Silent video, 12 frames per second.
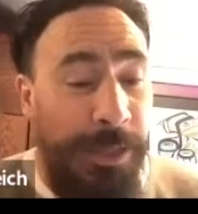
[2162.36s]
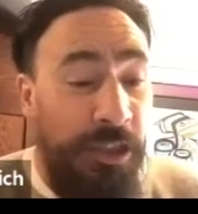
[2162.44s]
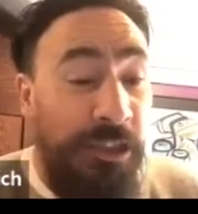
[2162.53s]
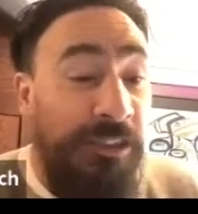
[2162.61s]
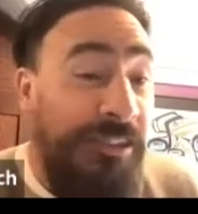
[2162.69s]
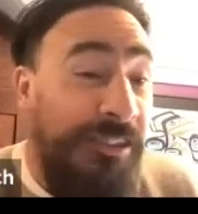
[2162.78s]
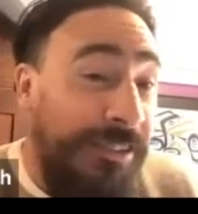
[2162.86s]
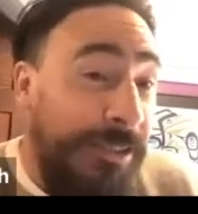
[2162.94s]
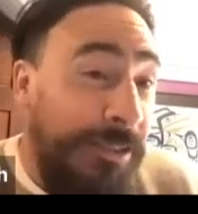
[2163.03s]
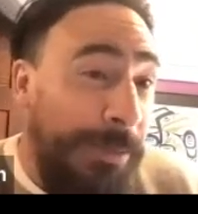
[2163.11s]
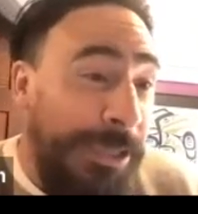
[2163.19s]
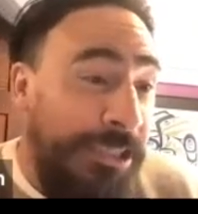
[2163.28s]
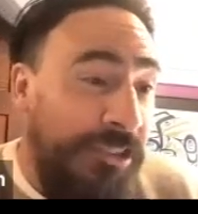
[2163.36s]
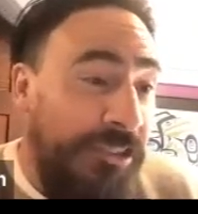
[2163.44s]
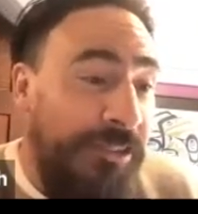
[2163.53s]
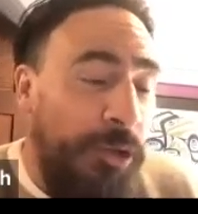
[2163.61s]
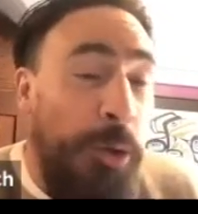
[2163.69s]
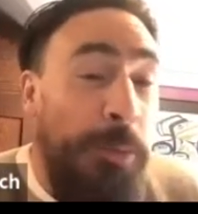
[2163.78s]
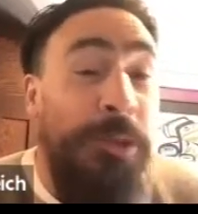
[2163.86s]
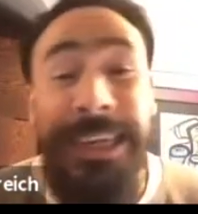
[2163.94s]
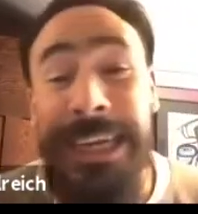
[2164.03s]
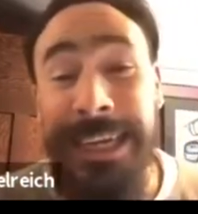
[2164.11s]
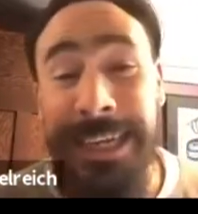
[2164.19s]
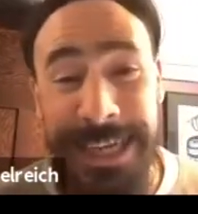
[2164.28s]
what looks to be just normal
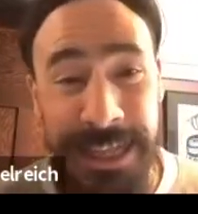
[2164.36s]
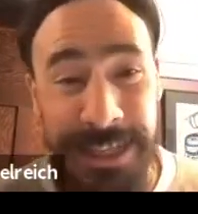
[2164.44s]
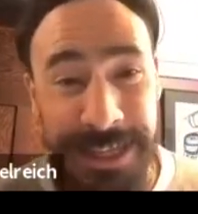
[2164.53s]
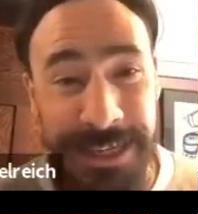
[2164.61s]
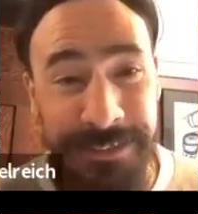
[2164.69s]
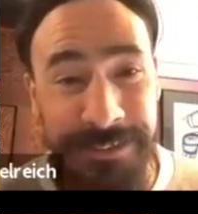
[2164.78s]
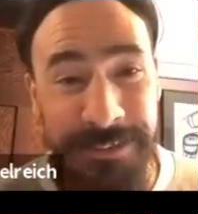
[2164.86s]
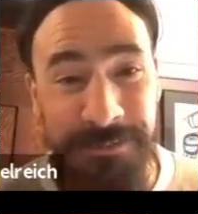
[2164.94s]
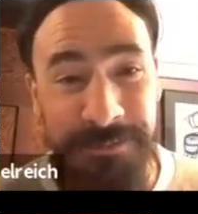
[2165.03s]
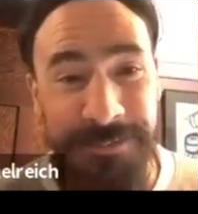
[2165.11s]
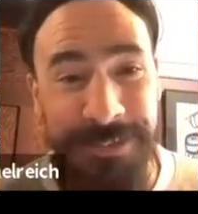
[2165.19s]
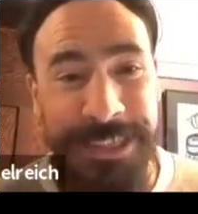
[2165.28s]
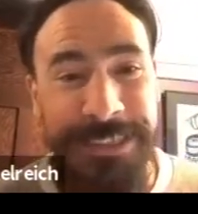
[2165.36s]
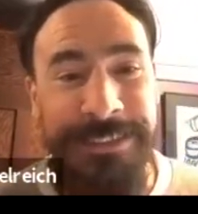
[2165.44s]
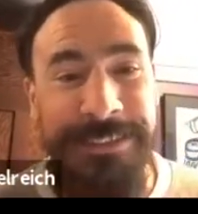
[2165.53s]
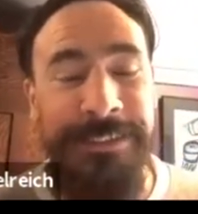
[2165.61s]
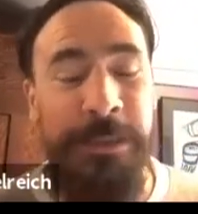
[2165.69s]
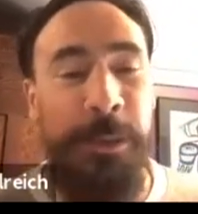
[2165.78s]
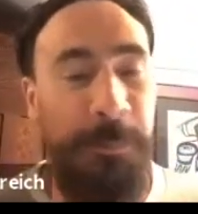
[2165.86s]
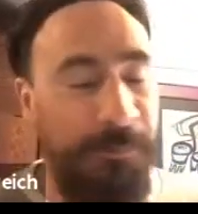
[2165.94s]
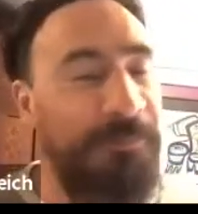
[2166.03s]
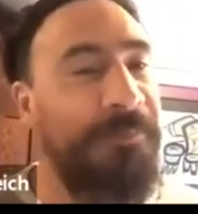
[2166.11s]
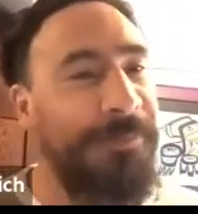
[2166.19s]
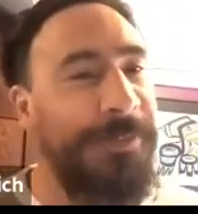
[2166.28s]
day to day things, right? So.
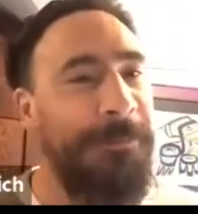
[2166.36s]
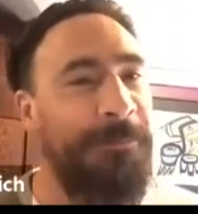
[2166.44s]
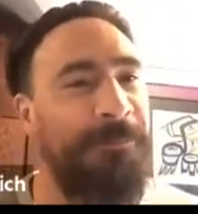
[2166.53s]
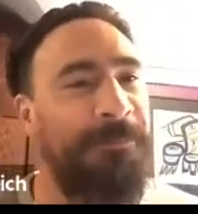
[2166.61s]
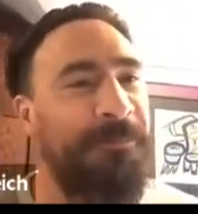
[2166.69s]
Hmm.